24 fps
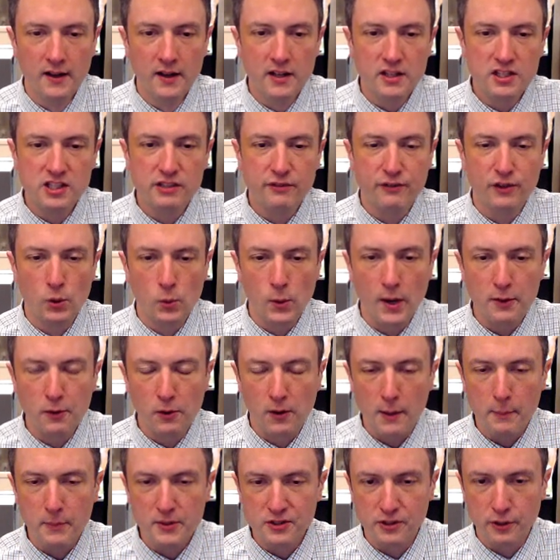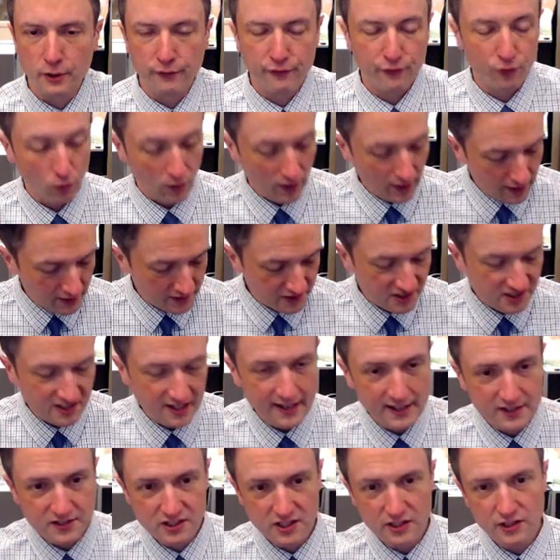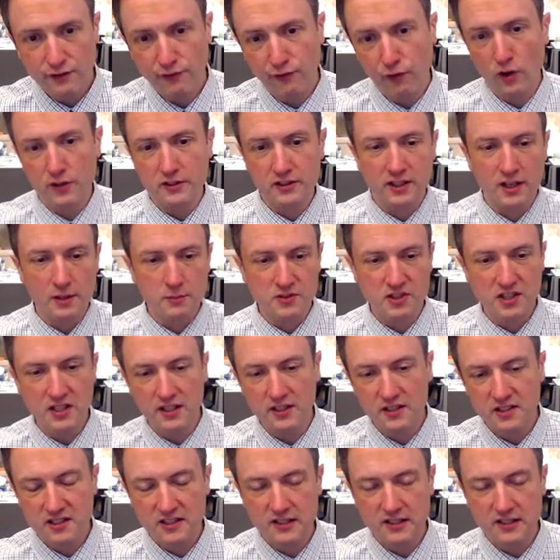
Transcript: severe weather episode for us as this front comes east.